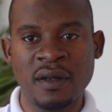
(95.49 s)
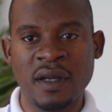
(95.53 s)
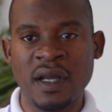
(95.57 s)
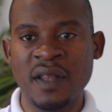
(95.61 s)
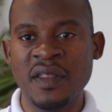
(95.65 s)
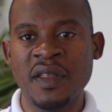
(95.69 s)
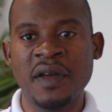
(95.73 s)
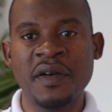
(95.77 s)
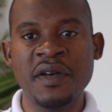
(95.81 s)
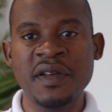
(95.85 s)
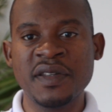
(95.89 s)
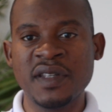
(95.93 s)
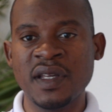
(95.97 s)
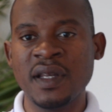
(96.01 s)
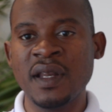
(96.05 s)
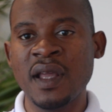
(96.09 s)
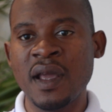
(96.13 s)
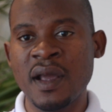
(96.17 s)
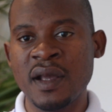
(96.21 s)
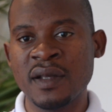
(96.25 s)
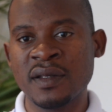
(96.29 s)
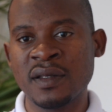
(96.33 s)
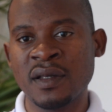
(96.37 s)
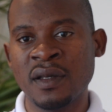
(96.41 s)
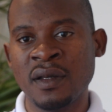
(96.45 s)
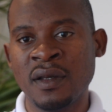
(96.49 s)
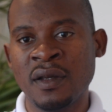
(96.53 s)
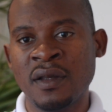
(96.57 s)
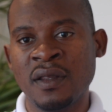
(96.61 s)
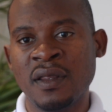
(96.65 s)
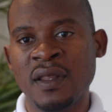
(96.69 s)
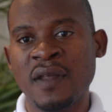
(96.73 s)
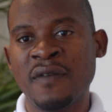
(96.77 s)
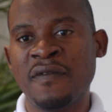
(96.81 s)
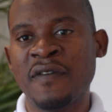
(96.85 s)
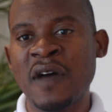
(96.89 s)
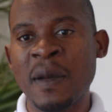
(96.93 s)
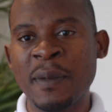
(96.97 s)
And the reason is
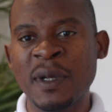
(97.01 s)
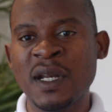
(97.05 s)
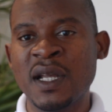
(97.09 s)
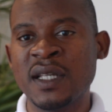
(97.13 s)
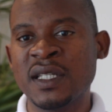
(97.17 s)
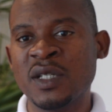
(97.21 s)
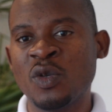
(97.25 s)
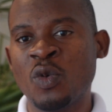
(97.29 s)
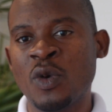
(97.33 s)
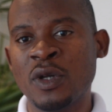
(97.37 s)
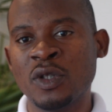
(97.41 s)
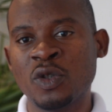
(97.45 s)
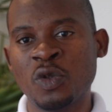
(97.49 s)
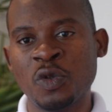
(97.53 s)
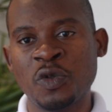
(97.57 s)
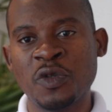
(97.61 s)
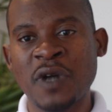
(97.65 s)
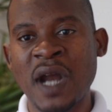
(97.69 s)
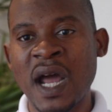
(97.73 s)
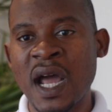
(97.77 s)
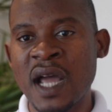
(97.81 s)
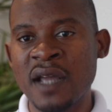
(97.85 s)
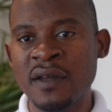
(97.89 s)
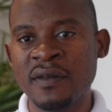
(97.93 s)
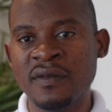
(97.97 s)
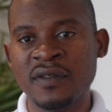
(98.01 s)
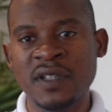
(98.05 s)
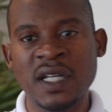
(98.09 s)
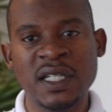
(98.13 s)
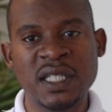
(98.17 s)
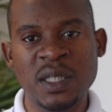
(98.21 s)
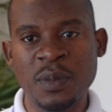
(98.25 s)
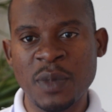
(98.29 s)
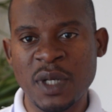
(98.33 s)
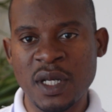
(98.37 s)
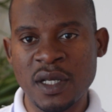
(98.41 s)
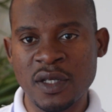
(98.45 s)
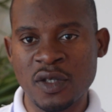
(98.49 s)
the farmer doesn't want to drive
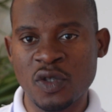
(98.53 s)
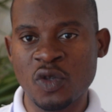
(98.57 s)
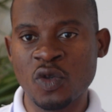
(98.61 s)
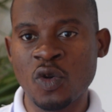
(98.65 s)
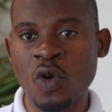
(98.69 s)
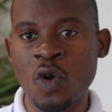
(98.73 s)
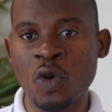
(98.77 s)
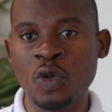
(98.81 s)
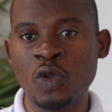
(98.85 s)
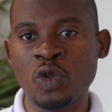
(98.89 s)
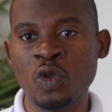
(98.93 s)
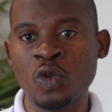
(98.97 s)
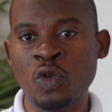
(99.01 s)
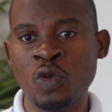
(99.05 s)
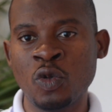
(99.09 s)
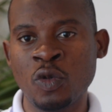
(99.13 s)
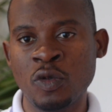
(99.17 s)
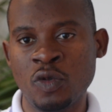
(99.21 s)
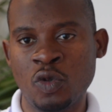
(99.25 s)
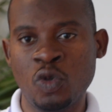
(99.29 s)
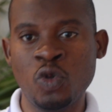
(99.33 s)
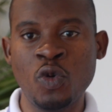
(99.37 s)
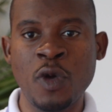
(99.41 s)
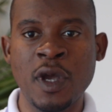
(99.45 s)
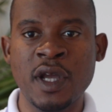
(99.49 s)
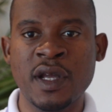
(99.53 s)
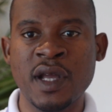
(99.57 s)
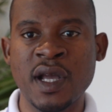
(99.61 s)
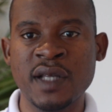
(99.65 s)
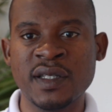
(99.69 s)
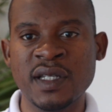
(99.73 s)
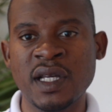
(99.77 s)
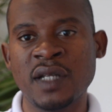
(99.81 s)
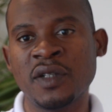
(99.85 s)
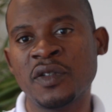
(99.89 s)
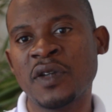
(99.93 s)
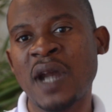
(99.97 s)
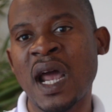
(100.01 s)
30 minutes to go do two acres
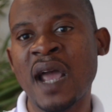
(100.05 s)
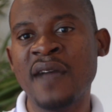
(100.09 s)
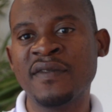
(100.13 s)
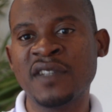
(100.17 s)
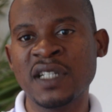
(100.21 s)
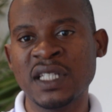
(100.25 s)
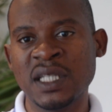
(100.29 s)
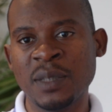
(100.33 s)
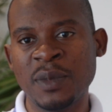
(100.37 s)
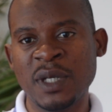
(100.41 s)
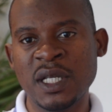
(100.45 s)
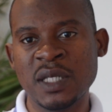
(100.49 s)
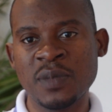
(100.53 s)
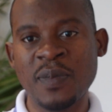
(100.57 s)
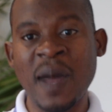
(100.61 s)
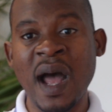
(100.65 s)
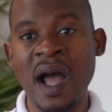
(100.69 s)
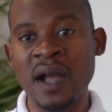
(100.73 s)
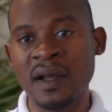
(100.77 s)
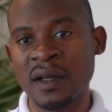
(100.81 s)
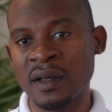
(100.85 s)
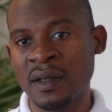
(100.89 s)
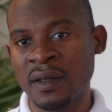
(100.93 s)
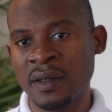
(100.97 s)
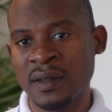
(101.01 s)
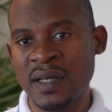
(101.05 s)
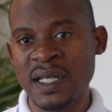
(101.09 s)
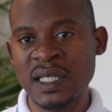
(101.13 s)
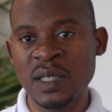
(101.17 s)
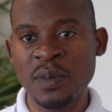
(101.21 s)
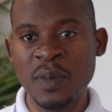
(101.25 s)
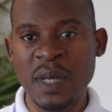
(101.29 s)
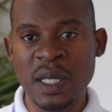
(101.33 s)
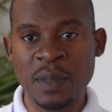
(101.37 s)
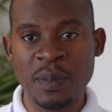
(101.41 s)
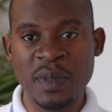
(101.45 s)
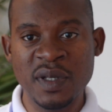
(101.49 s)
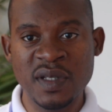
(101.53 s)
and drive 30 minutes back. Doesn't
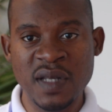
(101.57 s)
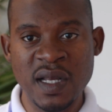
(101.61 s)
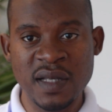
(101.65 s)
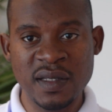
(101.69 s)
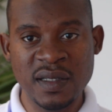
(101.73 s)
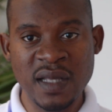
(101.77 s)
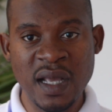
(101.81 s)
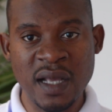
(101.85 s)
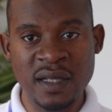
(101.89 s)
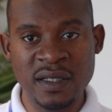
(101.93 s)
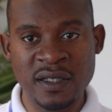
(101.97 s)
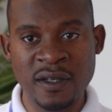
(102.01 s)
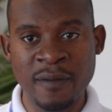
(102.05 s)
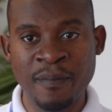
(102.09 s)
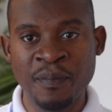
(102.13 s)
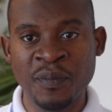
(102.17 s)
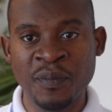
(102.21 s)
make business sense.